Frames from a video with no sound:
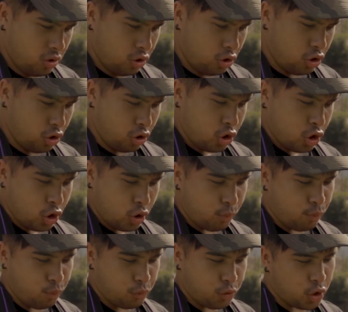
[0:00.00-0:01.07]
YouTube.
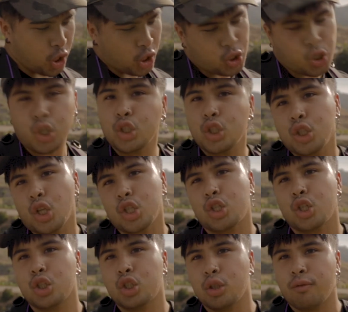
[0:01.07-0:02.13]
You gotta go to the
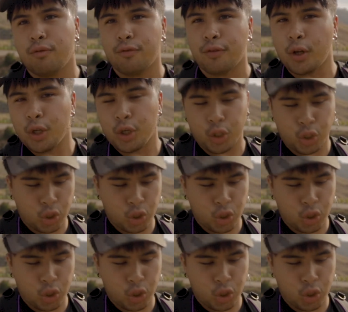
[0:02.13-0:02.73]
YouTube file to